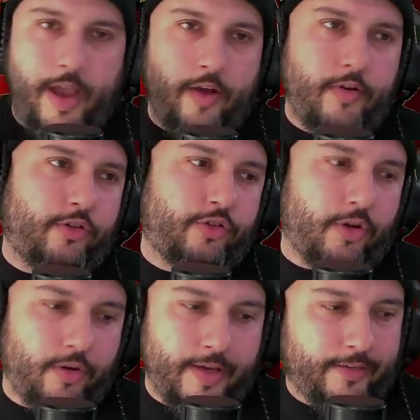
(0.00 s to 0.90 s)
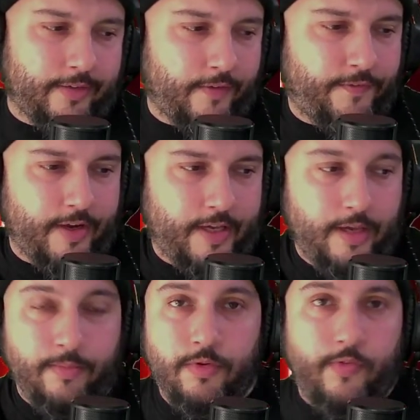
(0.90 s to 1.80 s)
Angry Troll is a
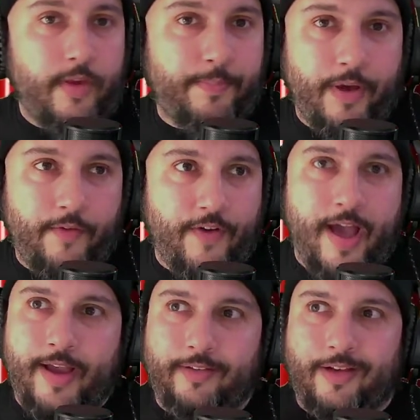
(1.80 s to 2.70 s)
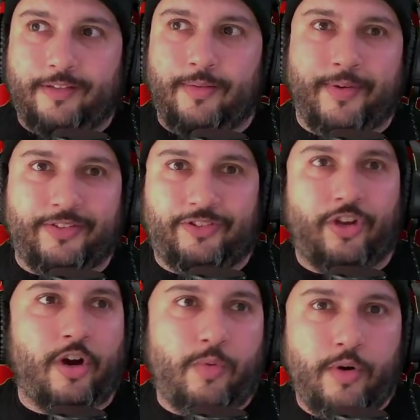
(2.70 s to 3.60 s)
fucking movie buff. I can talk to him about
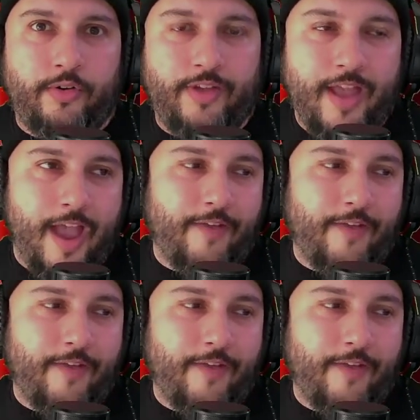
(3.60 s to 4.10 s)
Star Wars.